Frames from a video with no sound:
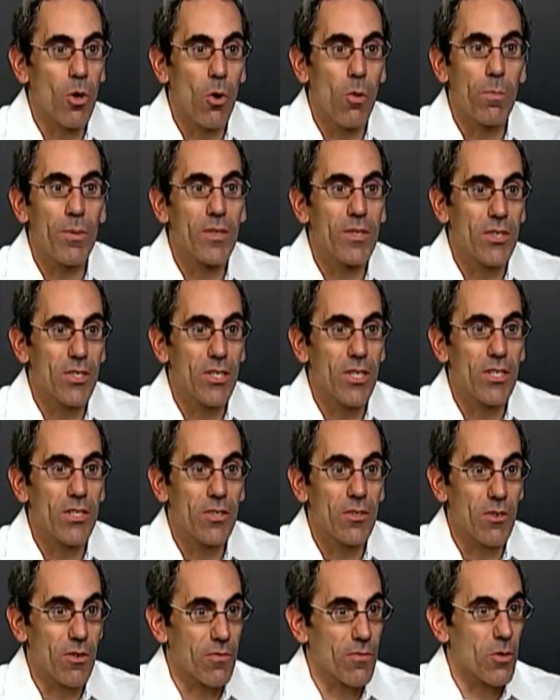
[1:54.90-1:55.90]
to open the
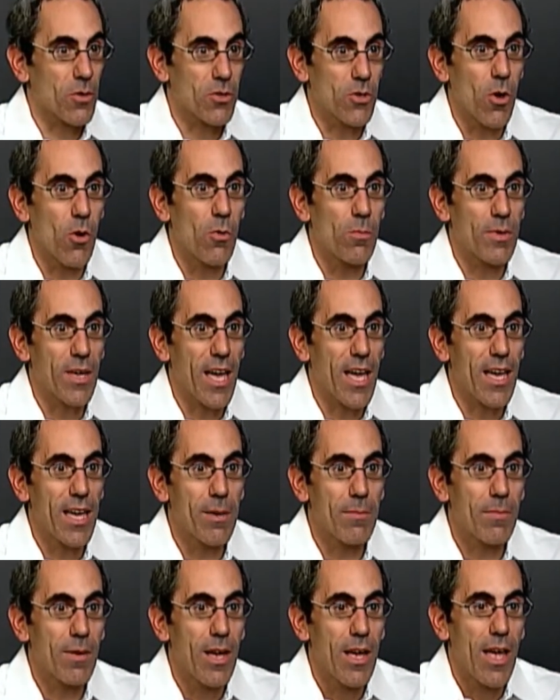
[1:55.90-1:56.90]
season, their first home
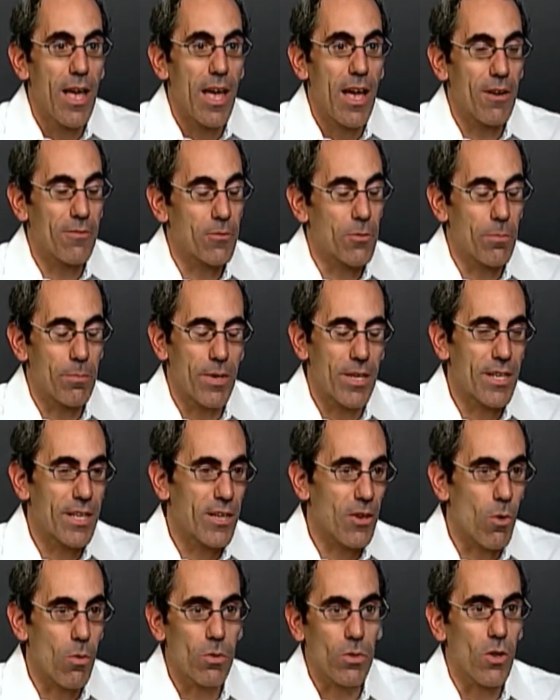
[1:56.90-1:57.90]
game after
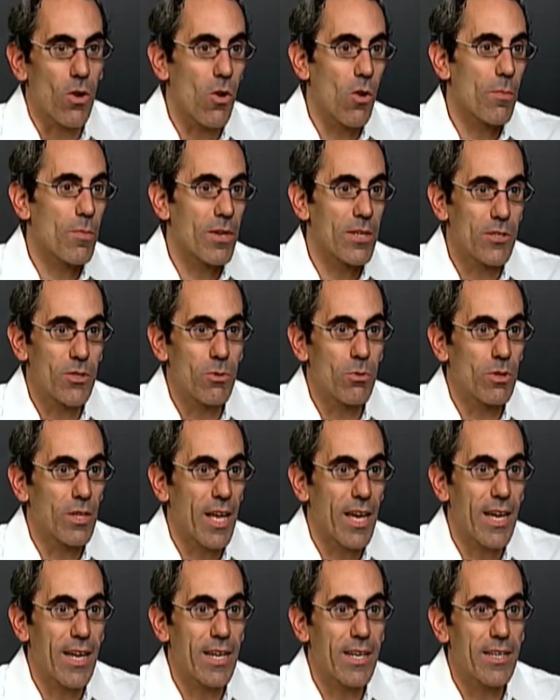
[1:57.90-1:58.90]
beating Oklahoma and
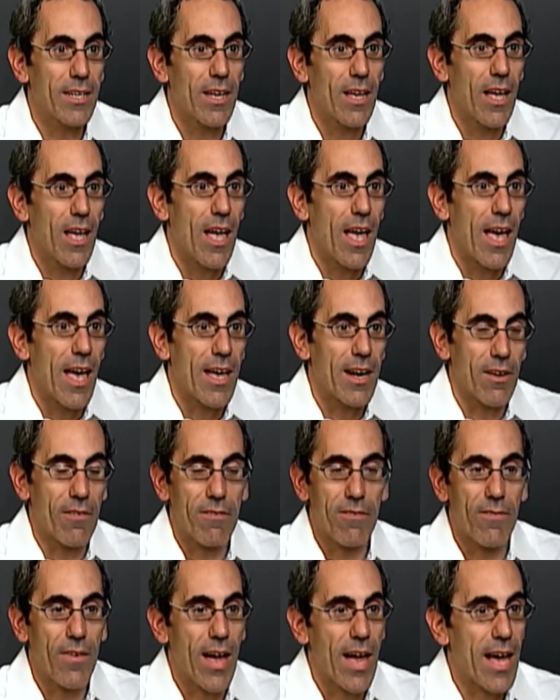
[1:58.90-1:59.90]
Tulane, and a
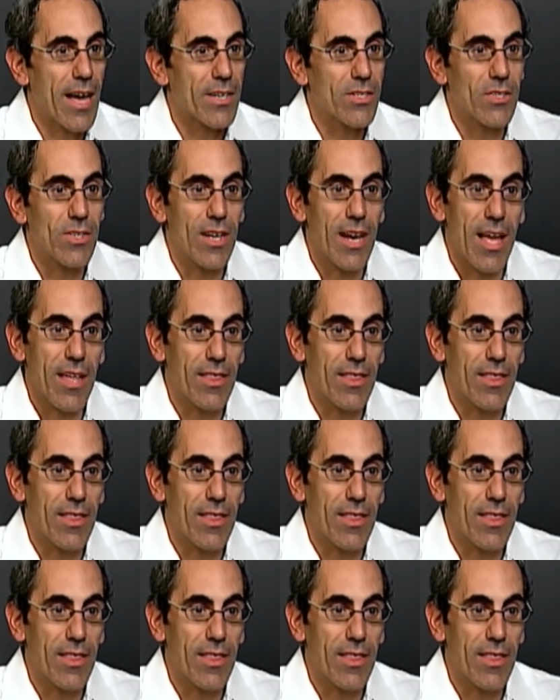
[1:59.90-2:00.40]
fast and